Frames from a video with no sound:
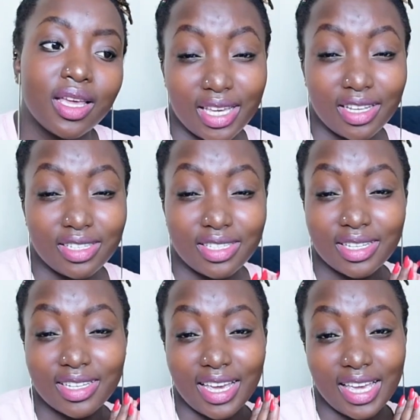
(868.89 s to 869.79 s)
And
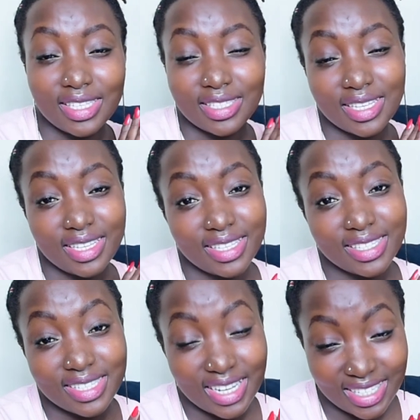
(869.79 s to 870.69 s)
guys,
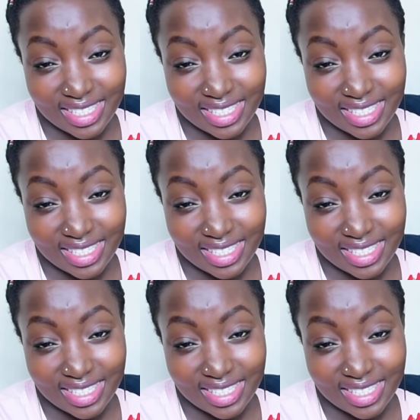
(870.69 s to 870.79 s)
stay